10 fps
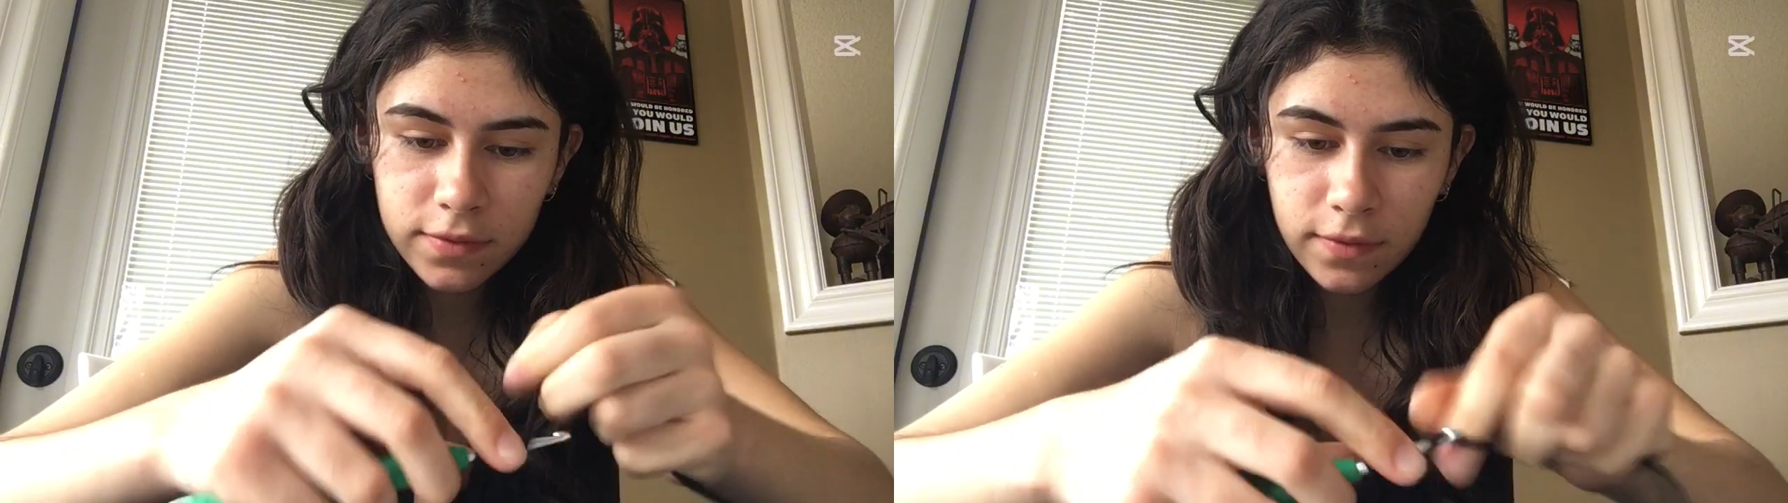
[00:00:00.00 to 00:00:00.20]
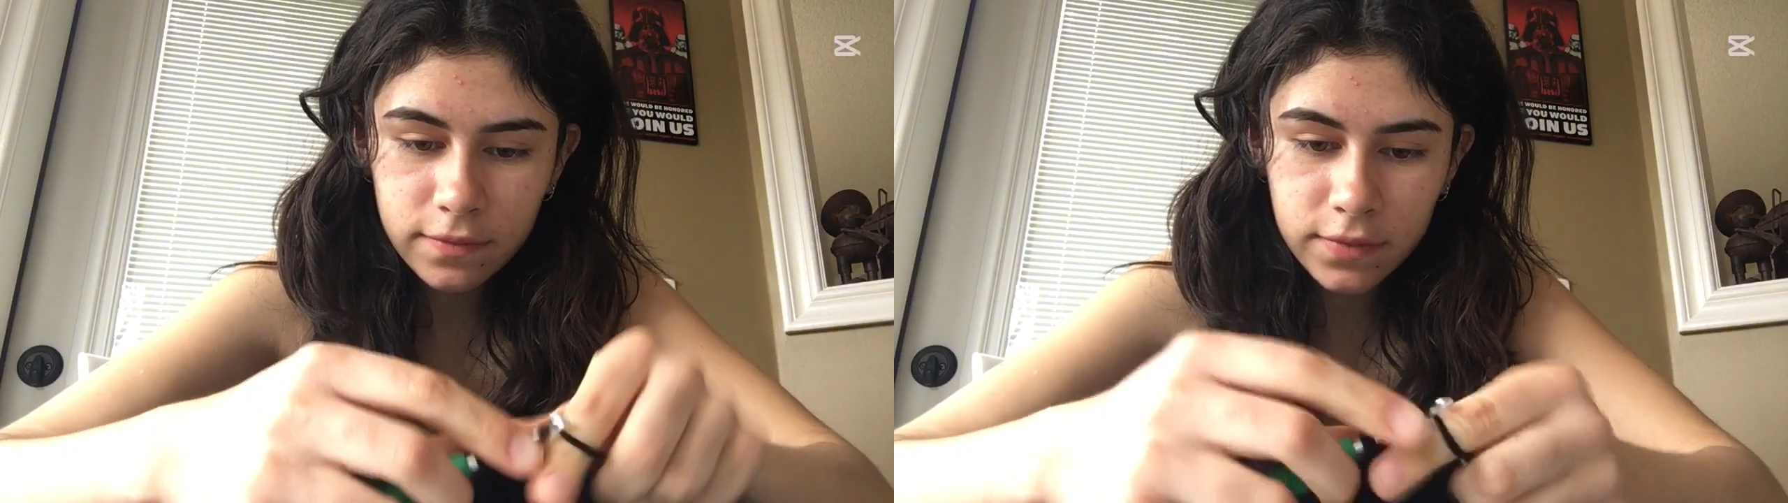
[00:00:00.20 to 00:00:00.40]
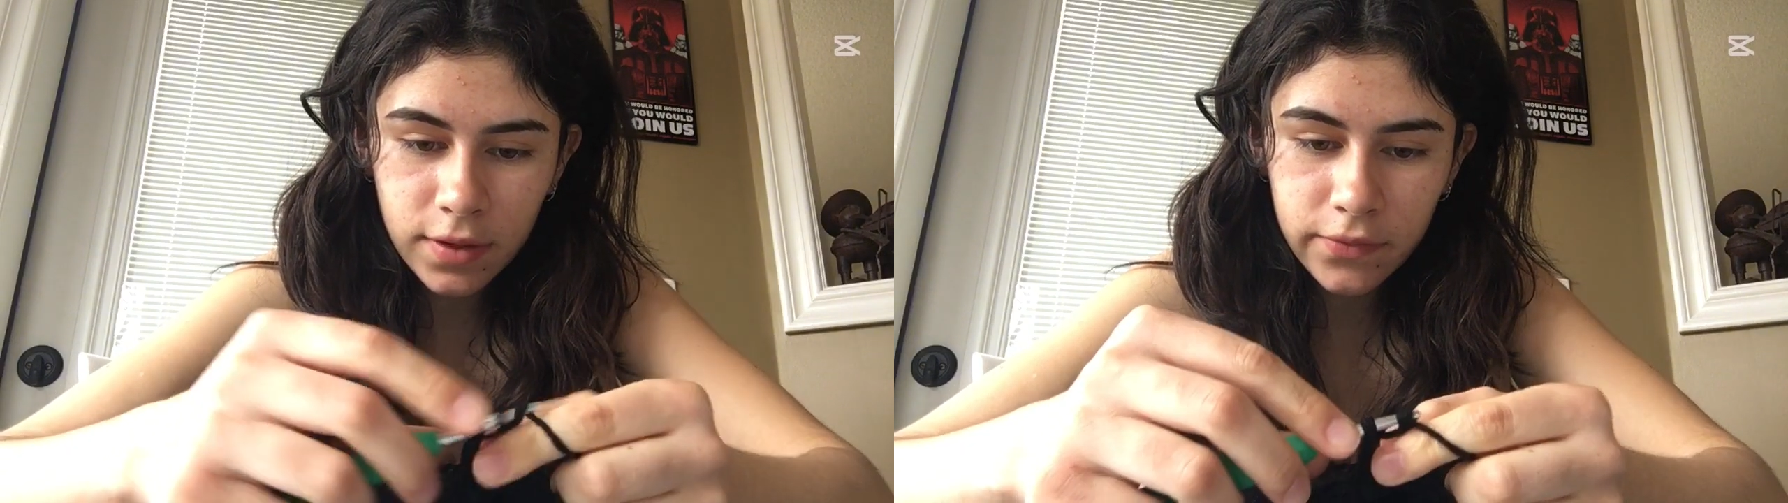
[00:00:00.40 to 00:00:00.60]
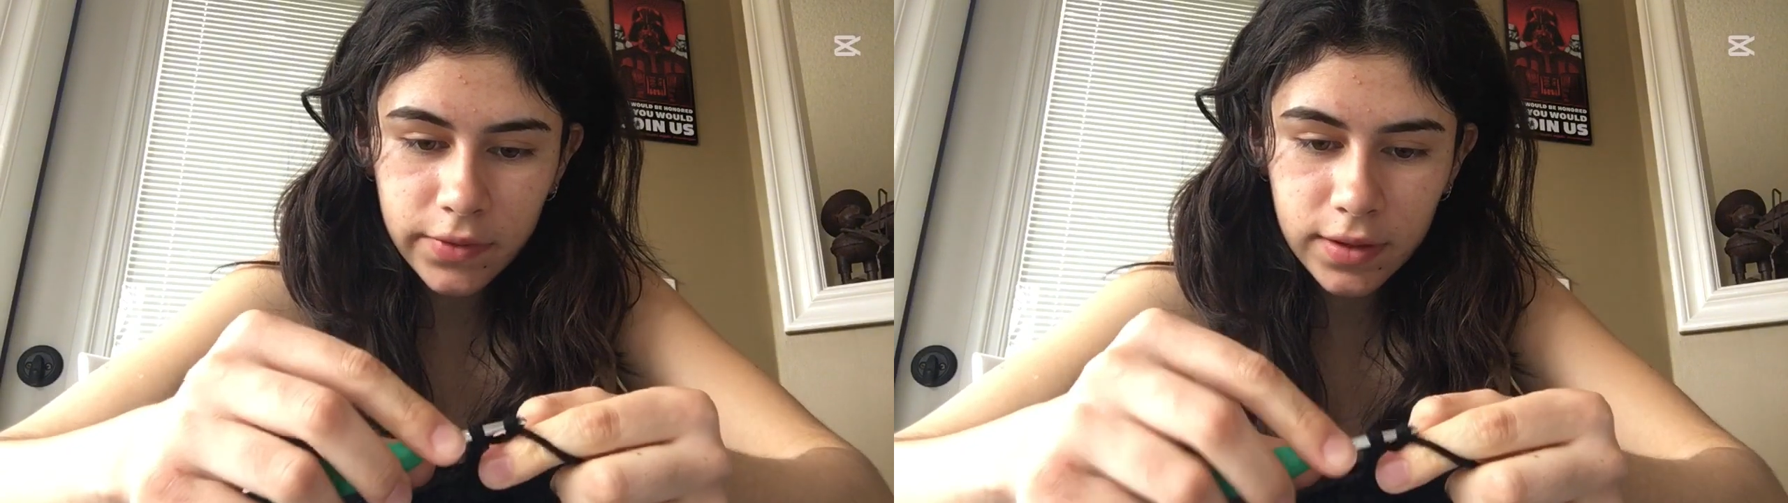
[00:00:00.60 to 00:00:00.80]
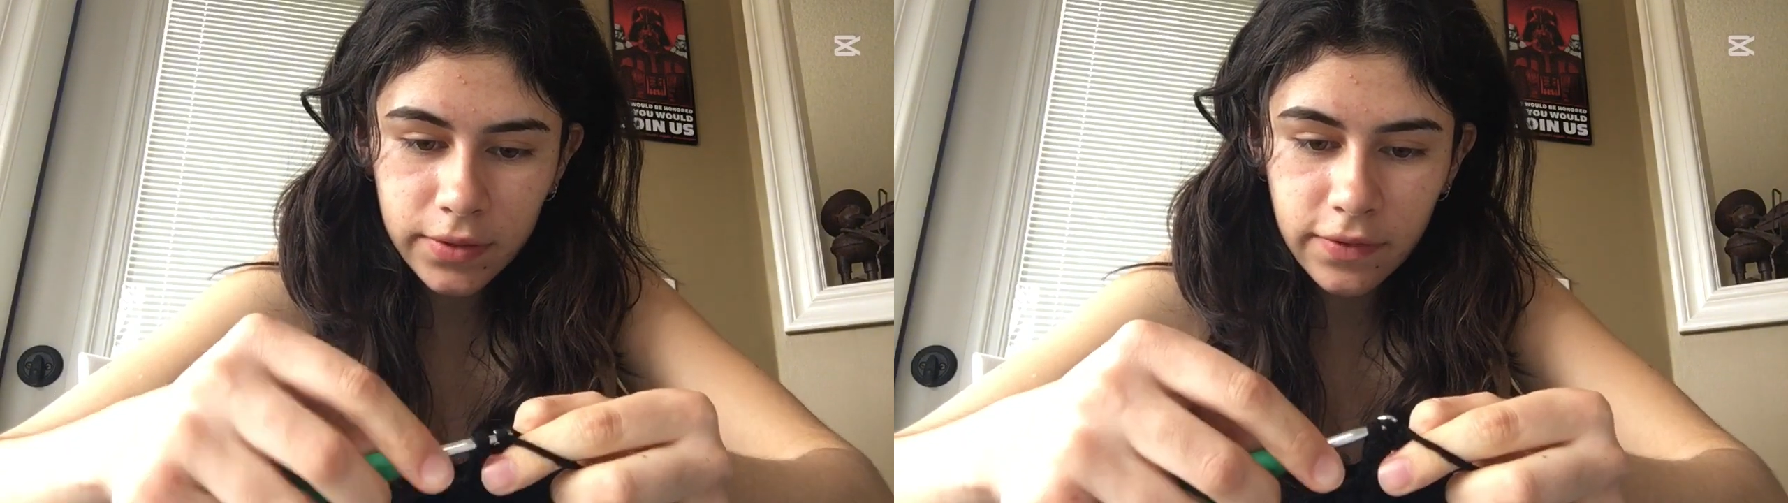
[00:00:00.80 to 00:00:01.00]
not a
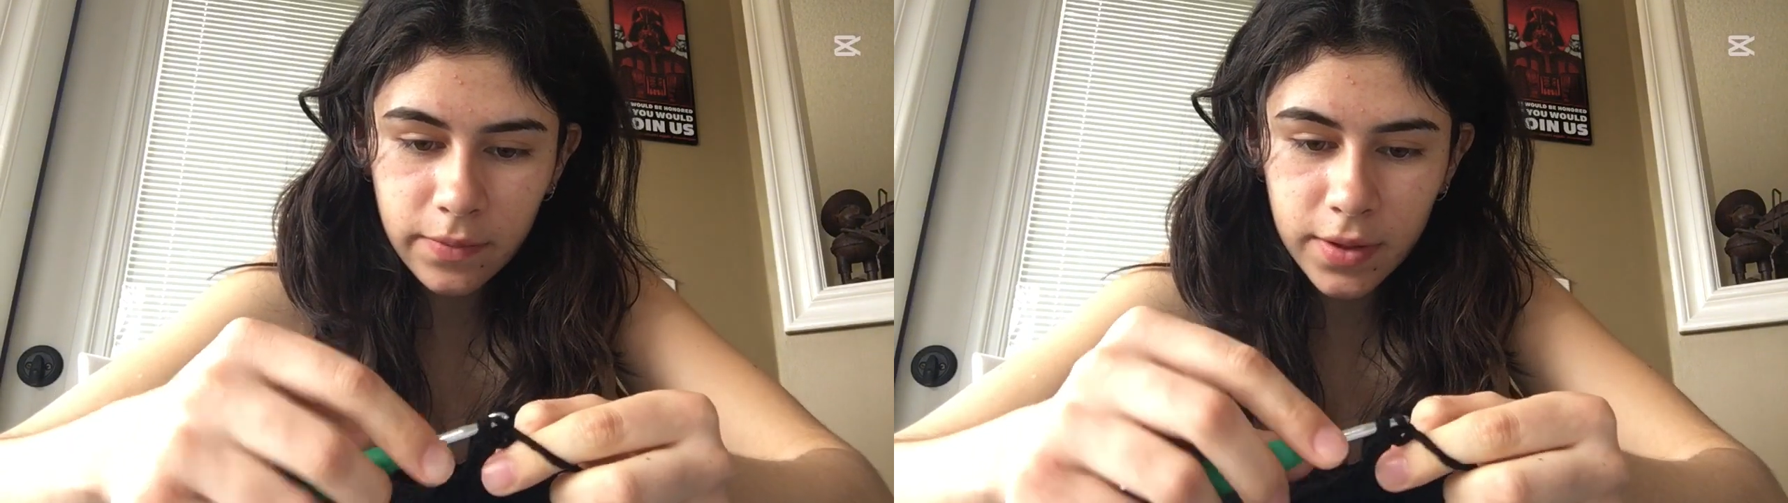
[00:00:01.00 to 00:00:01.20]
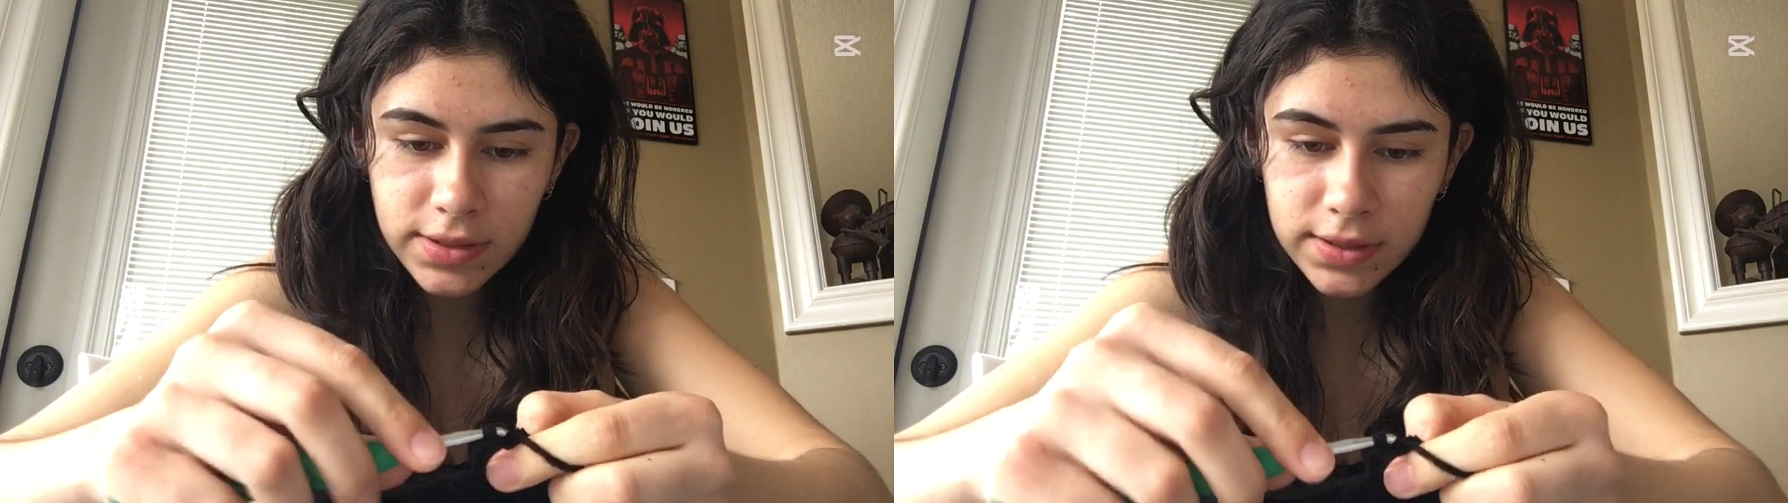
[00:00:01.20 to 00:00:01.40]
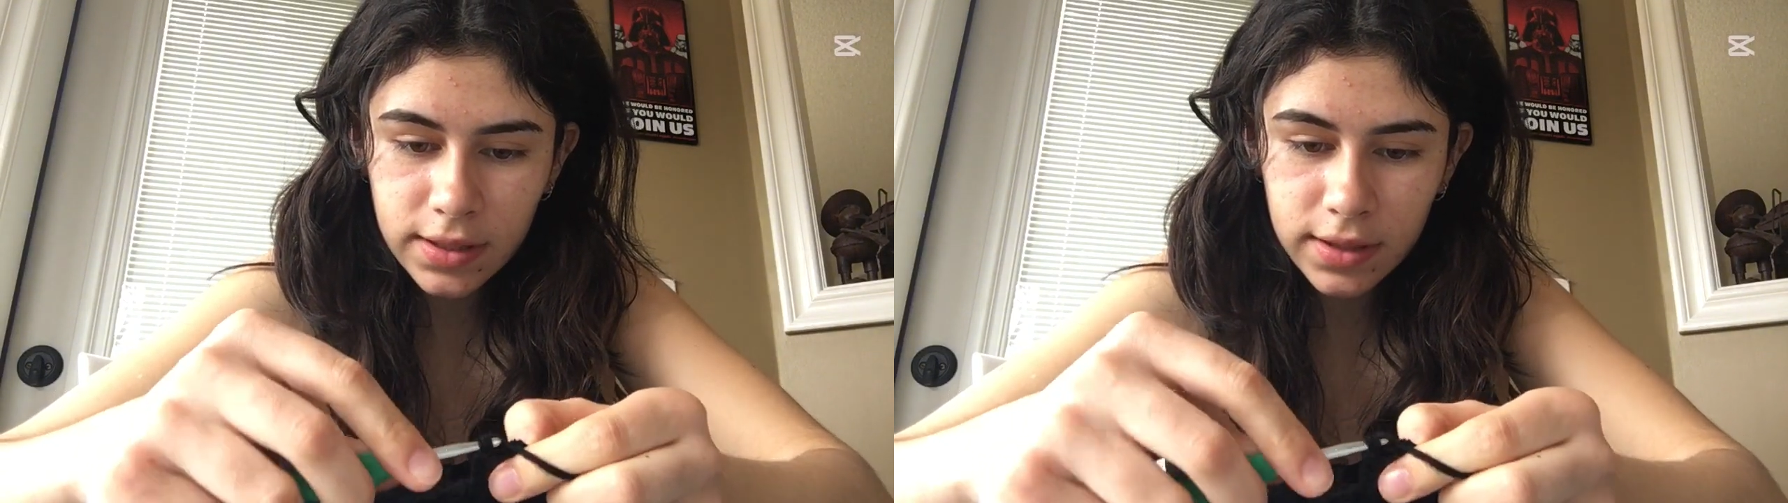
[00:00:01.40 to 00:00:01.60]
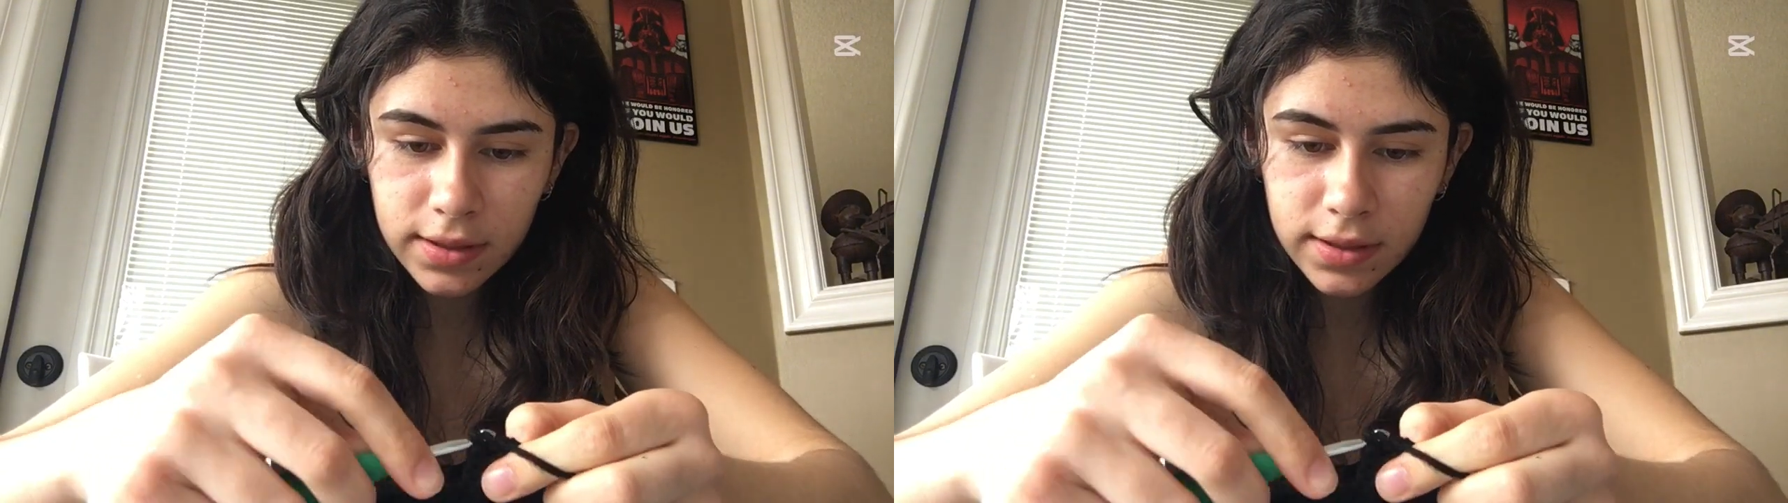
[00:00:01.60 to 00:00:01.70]
really creative person. Like